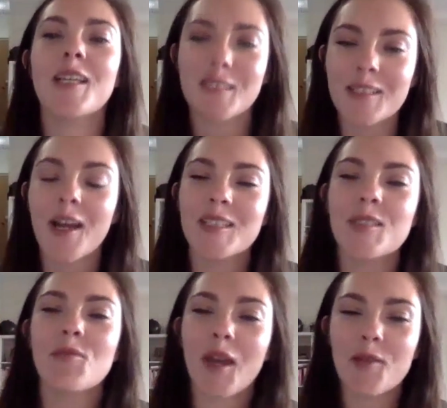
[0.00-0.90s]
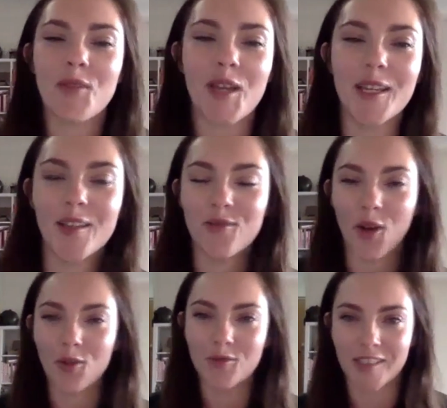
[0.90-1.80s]
it's nice to be able to be
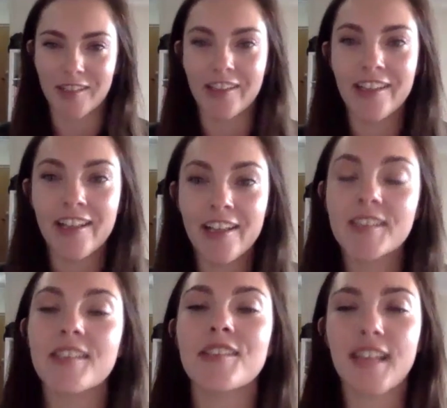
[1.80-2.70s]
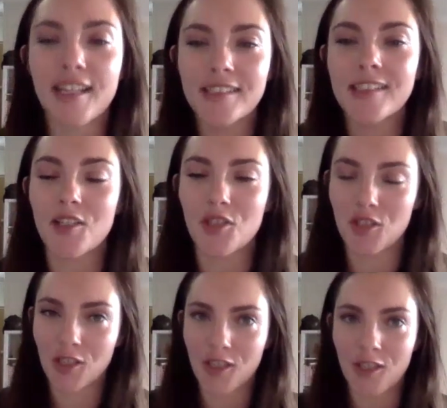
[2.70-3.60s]
involved in it because it just had such
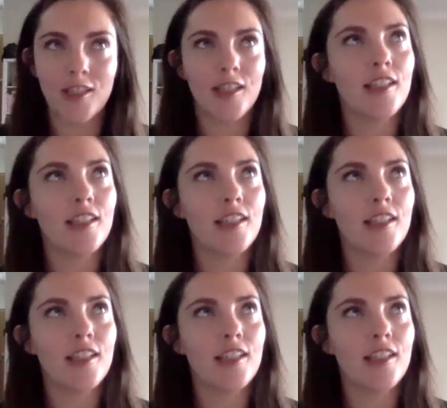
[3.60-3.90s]
a